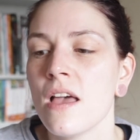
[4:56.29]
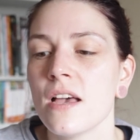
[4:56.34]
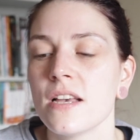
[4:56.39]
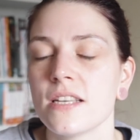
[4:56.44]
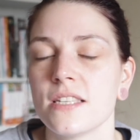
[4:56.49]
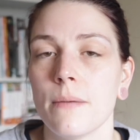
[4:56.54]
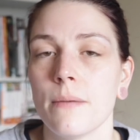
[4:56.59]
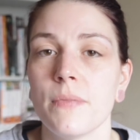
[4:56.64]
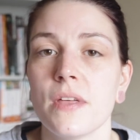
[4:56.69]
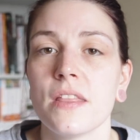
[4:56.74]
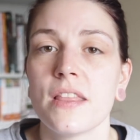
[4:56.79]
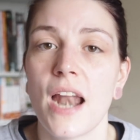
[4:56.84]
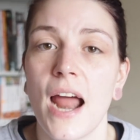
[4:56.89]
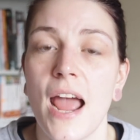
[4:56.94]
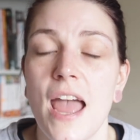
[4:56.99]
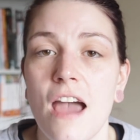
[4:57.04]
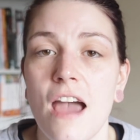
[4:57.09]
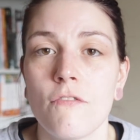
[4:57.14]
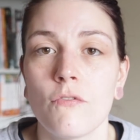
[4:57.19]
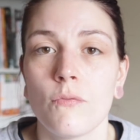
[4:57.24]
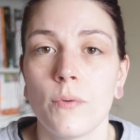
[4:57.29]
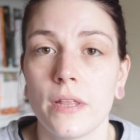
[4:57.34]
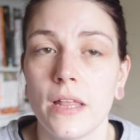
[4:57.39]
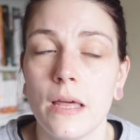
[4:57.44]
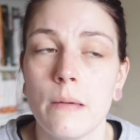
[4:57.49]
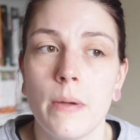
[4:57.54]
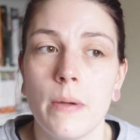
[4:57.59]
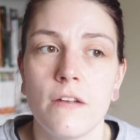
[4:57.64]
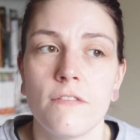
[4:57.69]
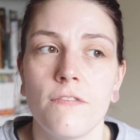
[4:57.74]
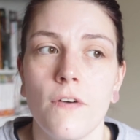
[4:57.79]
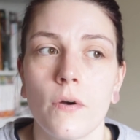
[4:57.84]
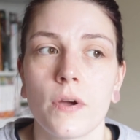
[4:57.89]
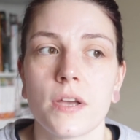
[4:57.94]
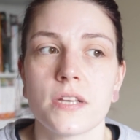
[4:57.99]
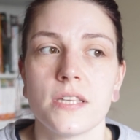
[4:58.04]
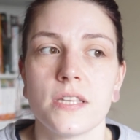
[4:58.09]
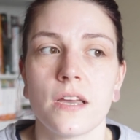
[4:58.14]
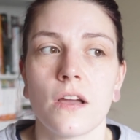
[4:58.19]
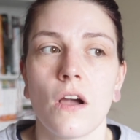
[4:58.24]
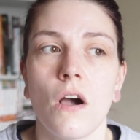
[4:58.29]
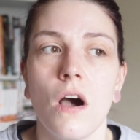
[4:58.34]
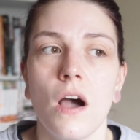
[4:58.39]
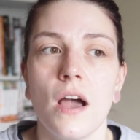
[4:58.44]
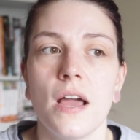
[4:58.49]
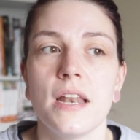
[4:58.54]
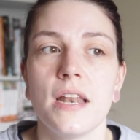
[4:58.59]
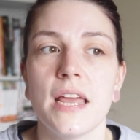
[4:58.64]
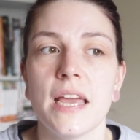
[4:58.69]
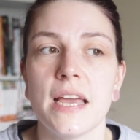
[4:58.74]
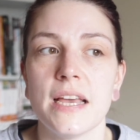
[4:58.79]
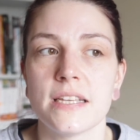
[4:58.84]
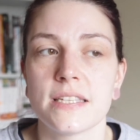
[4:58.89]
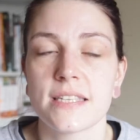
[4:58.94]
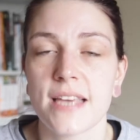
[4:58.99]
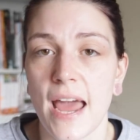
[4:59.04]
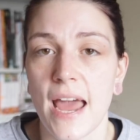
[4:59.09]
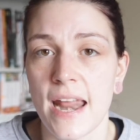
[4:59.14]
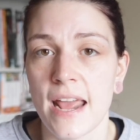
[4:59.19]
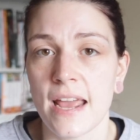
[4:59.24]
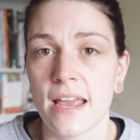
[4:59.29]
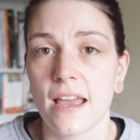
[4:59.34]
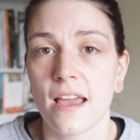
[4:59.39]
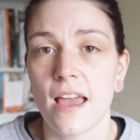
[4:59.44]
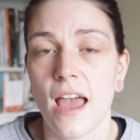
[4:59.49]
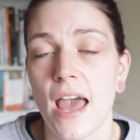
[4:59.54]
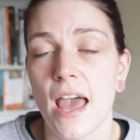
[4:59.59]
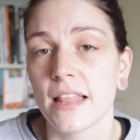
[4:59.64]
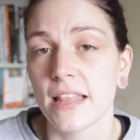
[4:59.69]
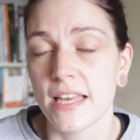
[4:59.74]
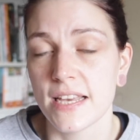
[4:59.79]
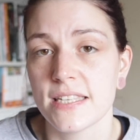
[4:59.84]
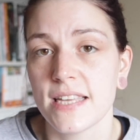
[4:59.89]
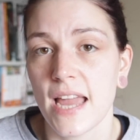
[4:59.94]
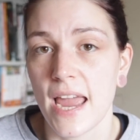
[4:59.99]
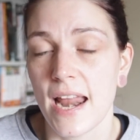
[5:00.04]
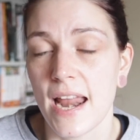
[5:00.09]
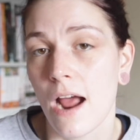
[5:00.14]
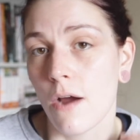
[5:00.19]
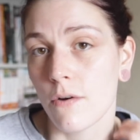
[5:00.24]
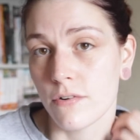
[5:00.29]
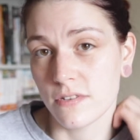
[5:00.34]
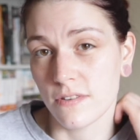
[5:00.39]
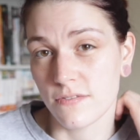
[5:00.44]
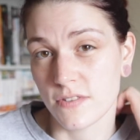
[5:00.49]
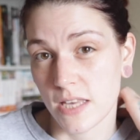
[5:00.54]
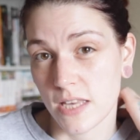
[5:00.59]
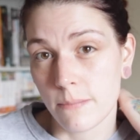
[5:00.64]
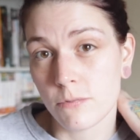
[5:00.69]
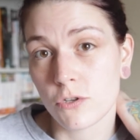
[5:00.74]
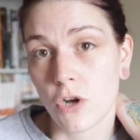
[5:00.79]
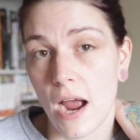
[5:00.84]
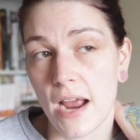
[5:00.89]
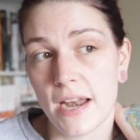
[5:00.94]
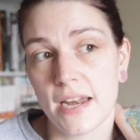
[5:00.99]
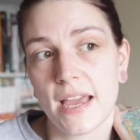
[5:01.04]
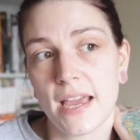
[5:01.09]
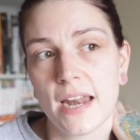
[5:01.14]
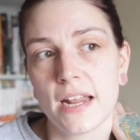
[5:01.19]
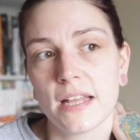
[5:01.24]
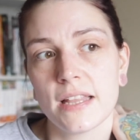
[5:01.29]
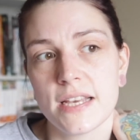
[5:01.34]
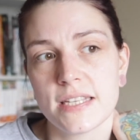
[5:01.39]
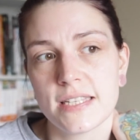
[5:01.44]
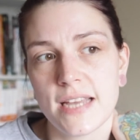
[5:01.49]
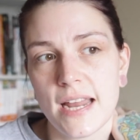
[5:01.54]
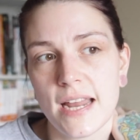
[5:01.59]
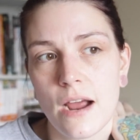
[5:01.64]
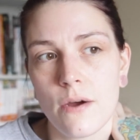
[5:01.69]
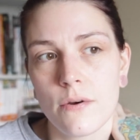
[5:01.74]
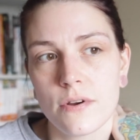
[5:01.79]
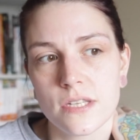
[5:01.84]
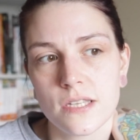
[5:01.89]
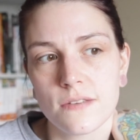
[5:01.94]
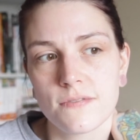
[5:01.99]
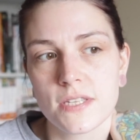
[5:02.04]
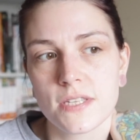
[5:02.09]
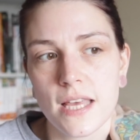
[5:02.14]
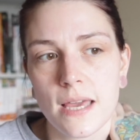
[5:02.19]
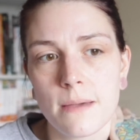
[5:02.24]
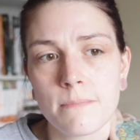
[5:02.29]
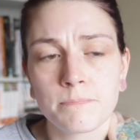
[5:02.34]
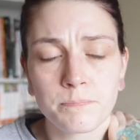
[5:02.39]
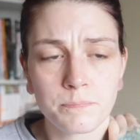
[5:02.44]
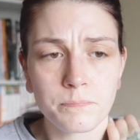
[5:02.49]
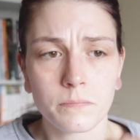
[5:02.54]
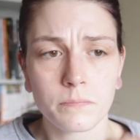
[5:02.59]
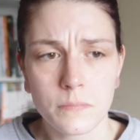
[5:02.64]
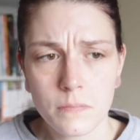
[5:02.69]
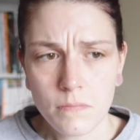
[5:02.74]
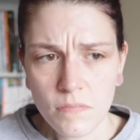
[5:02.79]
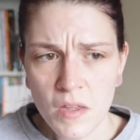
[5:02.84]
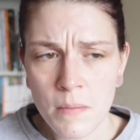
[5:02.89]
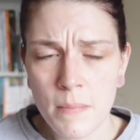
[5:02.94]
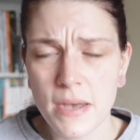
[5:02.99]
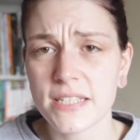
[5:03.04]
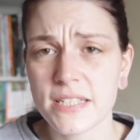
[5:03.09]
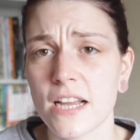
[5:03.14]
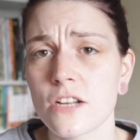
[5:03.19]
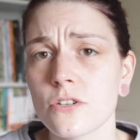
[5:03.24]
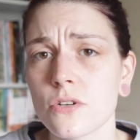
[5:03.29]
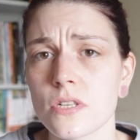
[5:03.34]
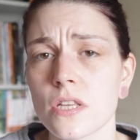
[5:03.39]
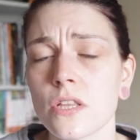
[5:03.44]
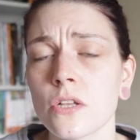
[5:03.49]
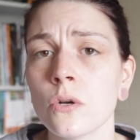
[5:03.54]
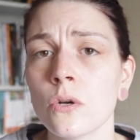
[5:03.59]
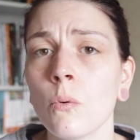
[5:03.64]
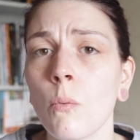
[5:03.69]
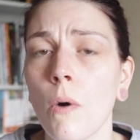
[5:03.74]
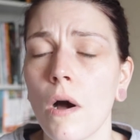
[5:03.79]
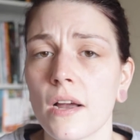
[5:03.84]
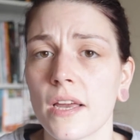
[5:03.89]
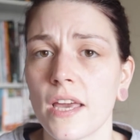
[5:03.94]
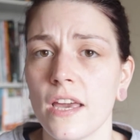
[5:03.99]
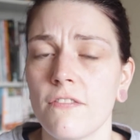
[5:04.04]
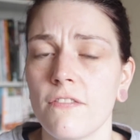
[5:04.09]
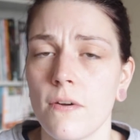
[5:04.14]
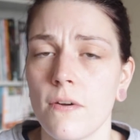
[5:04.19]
Something that I have really been focusing on is getting at least eight hours of sleep, trying to get at least eight hours of sleep my schedule's a little wonky